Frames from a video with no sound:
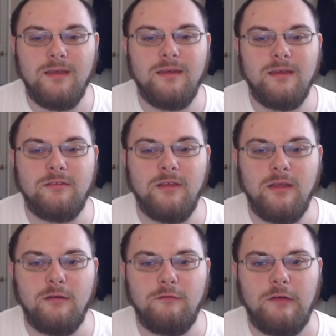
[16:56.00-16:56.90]
It's like,
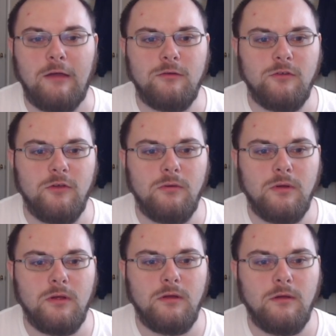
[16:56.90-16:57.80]
found you?
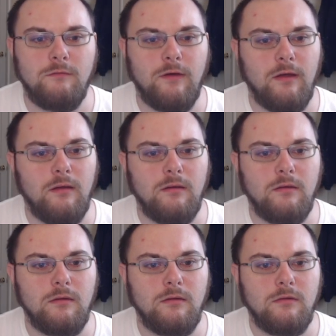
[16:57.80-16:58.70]

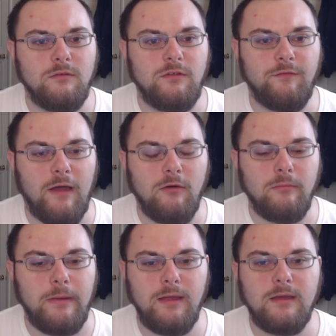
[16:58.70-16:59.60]
She found
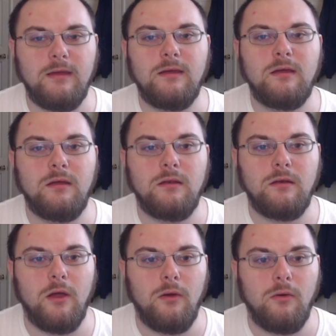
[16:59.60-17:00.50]
me?
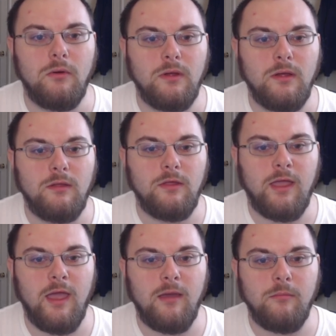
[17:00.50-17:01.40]
No, that
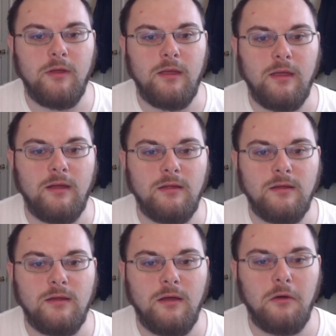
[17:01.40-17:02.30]
can't be.
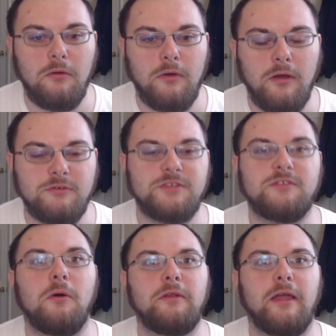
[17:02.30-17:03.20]
Oh no, she's going to